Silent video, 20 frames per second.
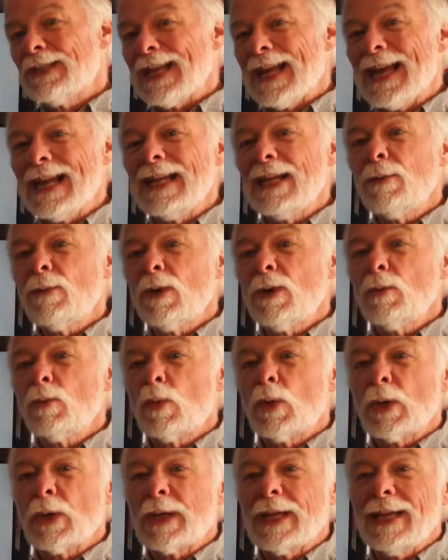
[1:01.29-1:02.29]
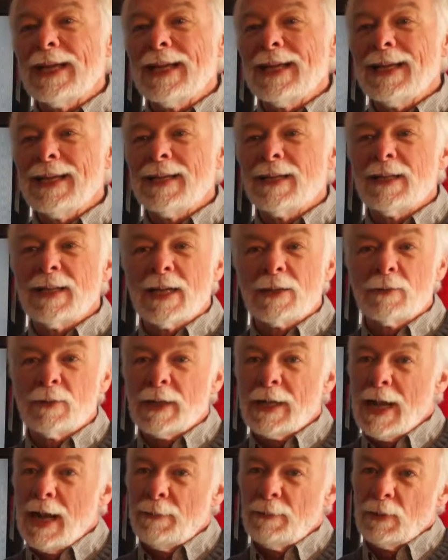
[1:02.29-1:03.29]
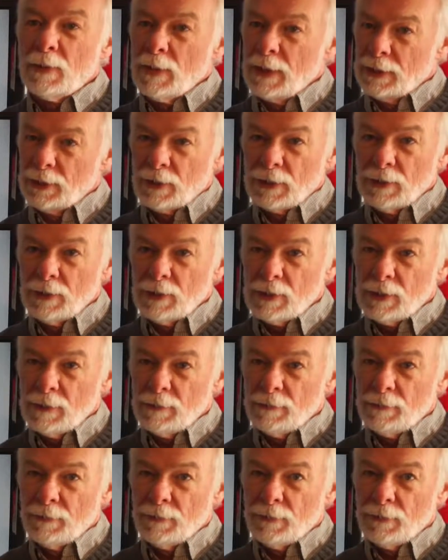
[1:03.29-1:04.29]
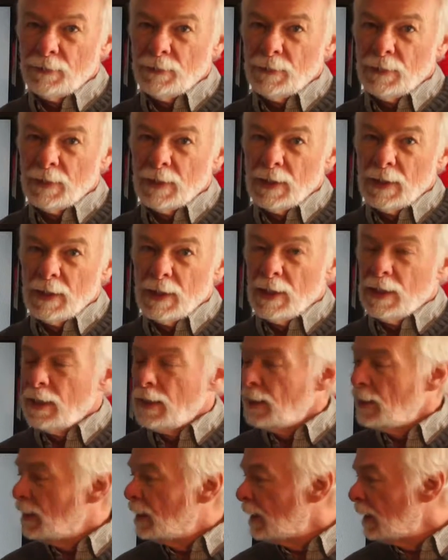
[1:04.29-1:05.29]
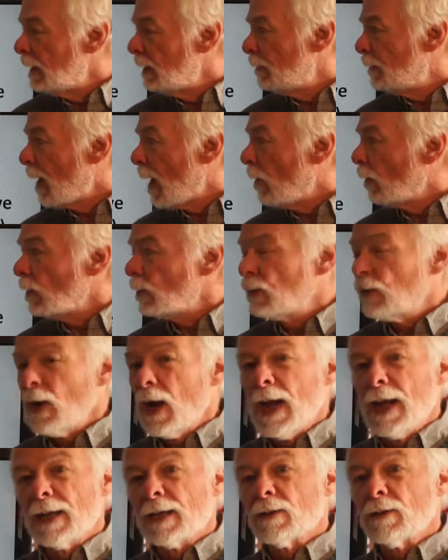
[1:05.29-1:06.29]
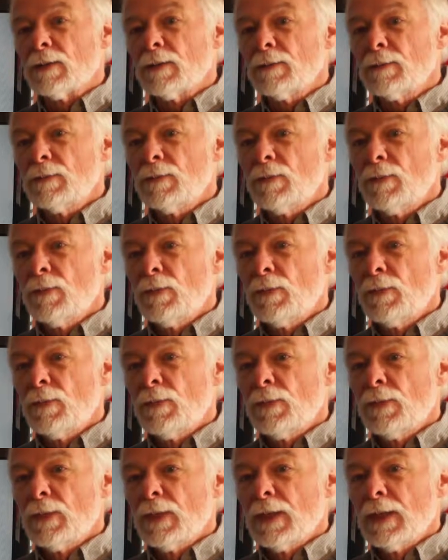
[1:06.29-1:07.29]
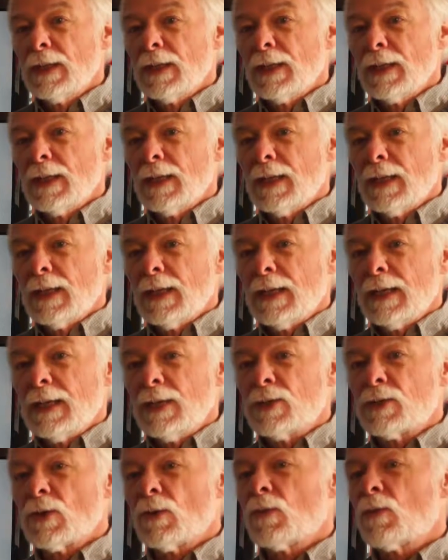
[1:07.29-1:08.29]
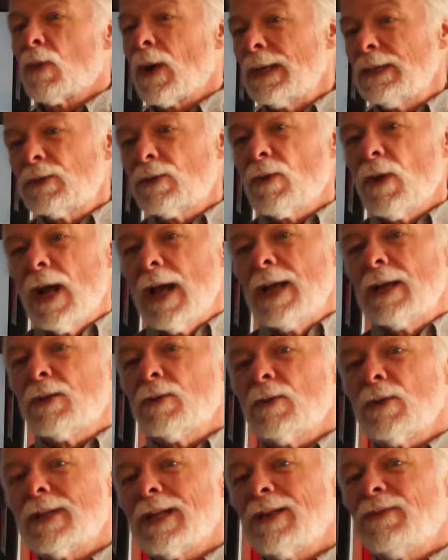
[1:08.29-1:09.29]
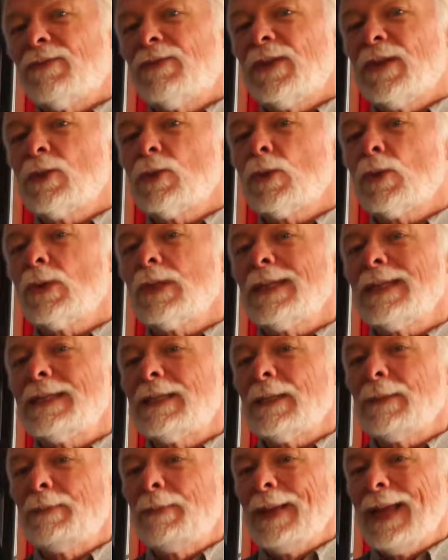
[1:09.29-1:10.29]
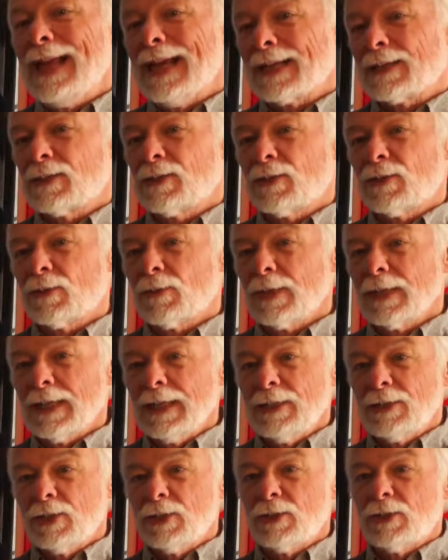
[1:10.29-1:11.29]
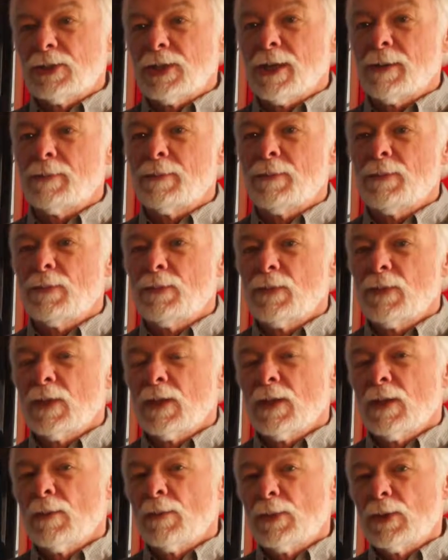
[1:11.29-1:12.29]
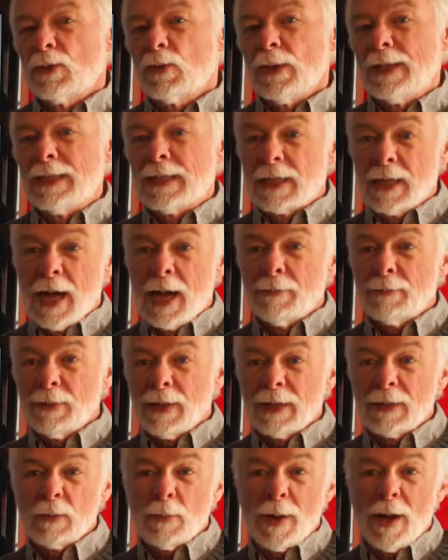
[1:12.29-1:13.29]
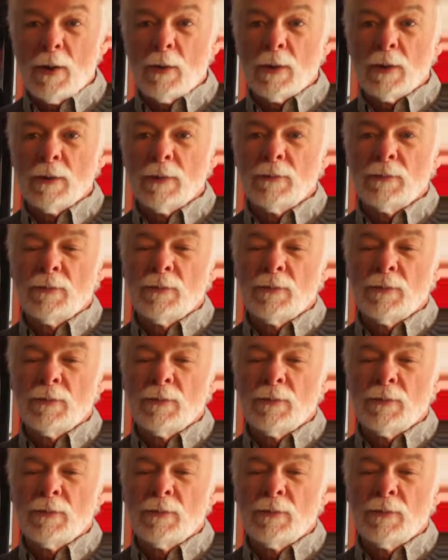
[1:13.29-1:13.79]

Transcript: to anyone working in electric operations, the power triangle is a right triangle that visually depicts the relationship between the complex power,